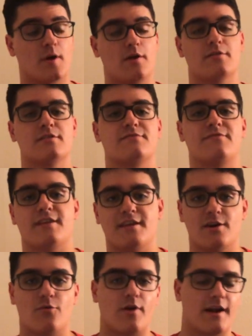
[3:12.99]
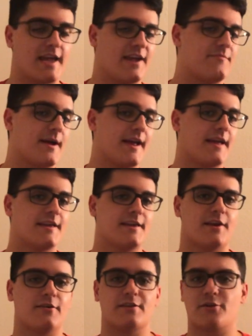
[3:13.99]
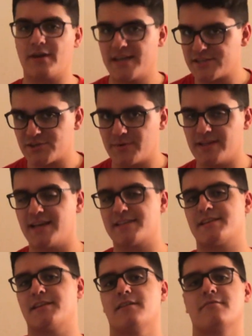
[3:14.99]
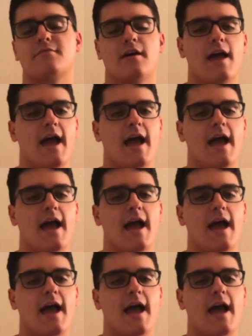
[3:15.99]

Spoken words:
part of this video where I gave my little history lesson of